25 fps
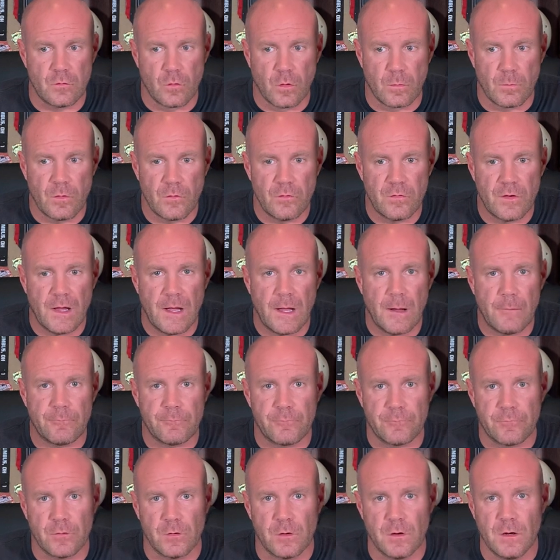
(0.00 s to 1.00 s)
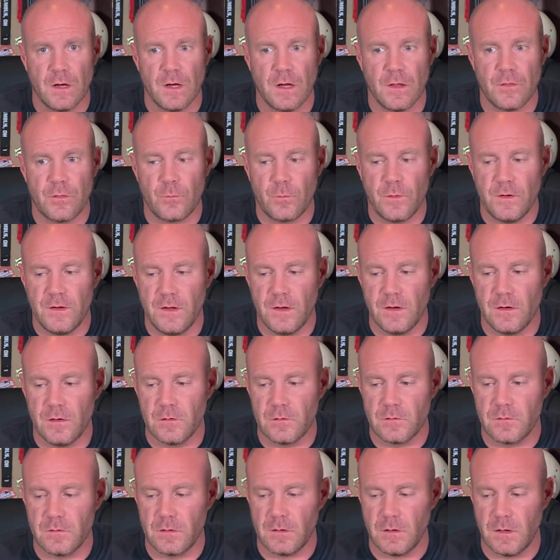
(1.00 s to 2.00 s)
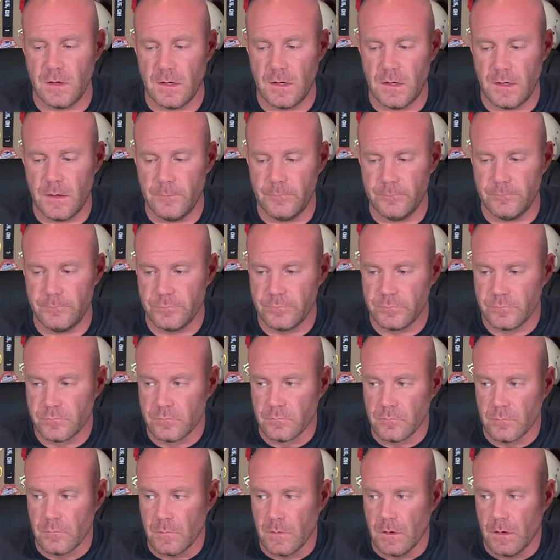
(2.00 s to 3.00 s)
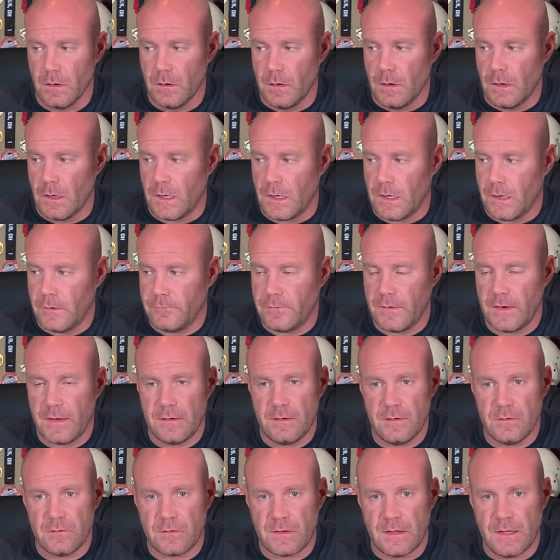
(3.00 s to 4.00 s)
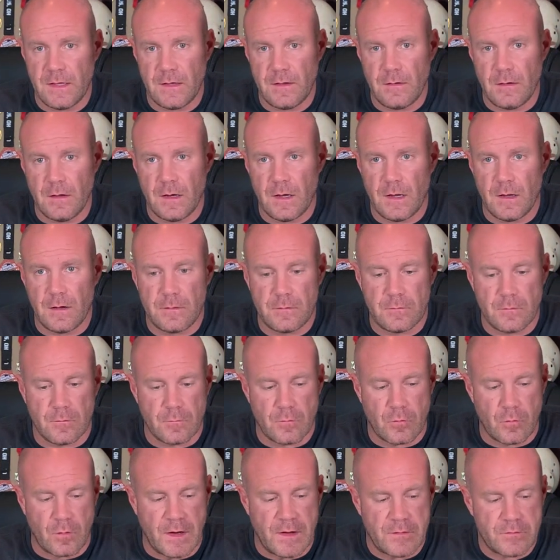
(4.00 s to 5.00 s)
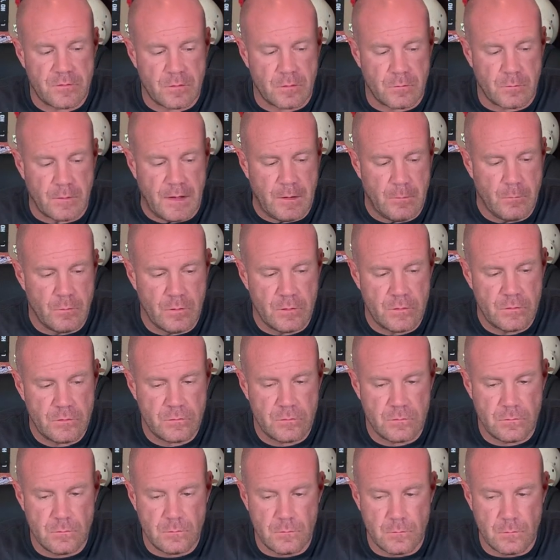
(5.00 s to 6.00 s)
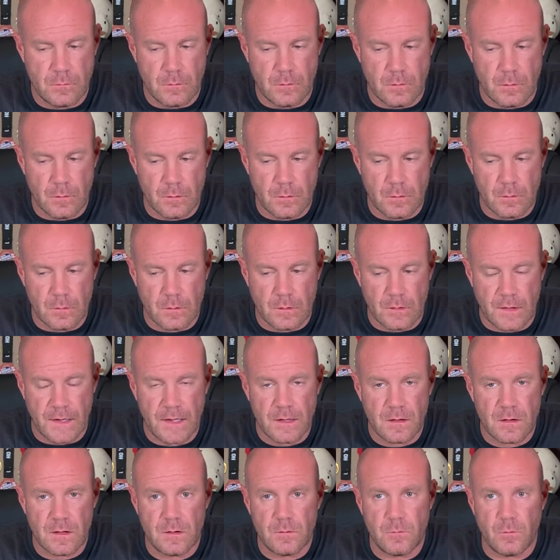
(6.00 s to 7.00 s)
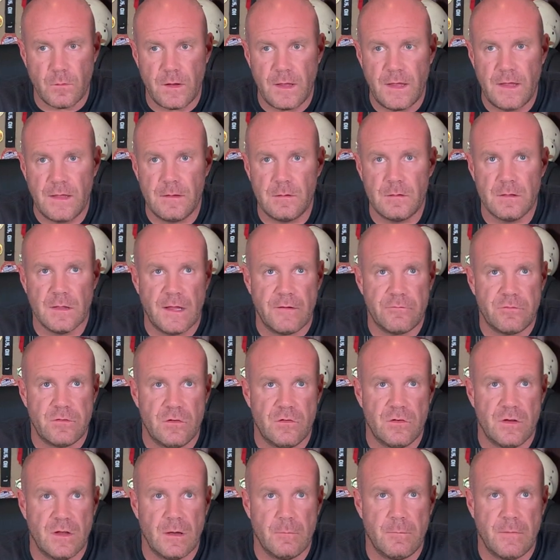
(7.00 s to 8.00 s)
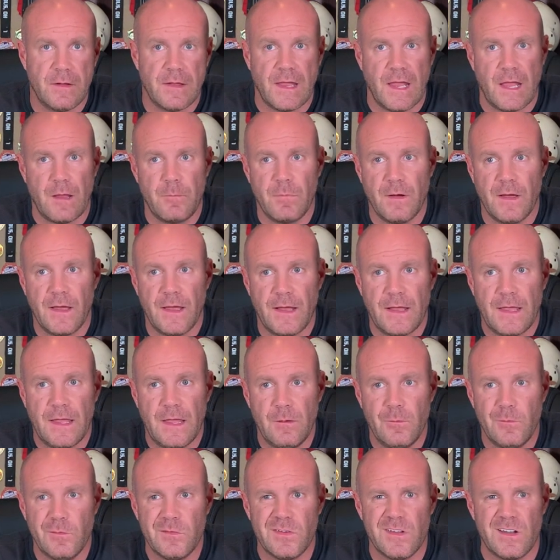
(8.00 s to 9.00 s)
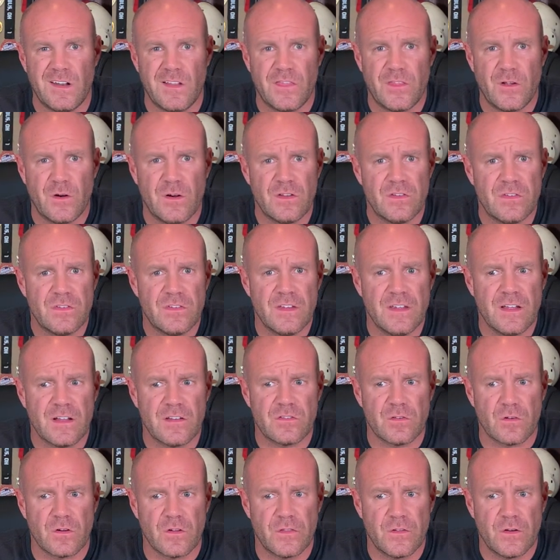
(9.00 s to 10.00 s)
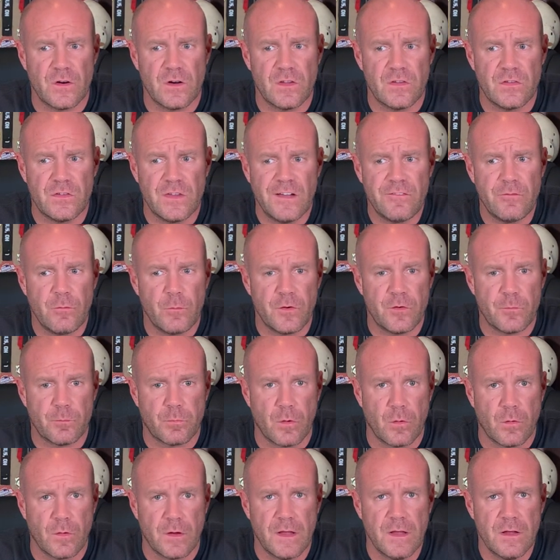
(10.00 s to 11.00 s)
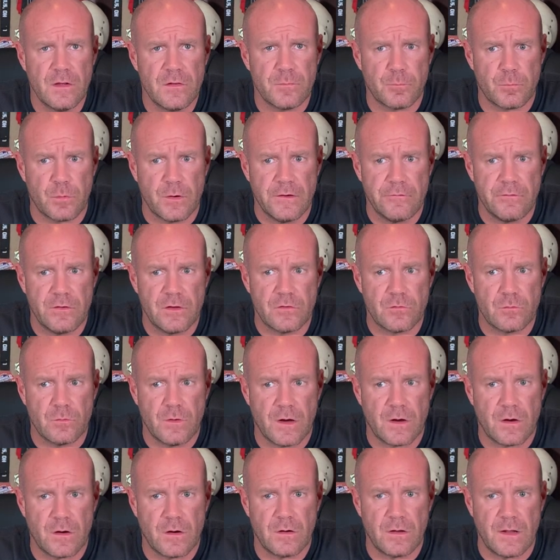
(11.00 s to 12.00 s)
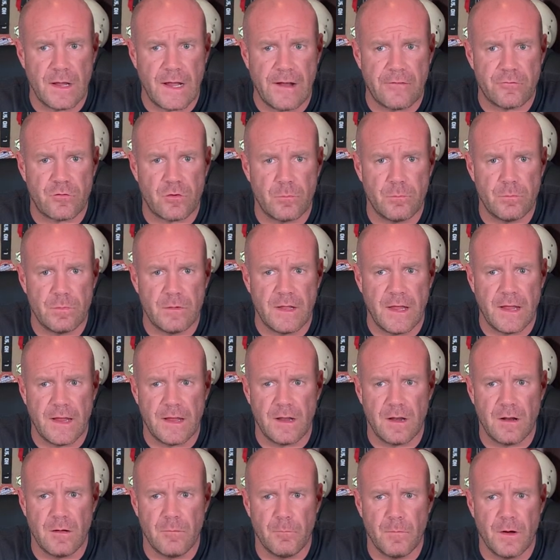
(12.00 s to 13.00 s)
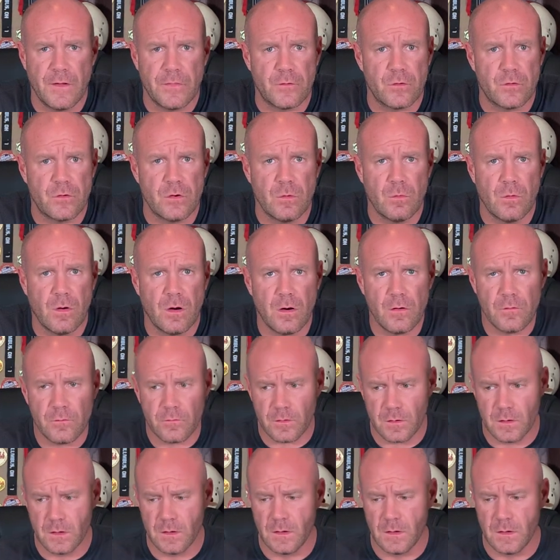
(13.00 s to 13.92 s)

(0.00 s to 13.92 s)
a normal job for 3 years. I've had this kid, Grasser, he left the gym, he came back, he was at a 36 or a 37, which broke his previous record after taking a month or two off.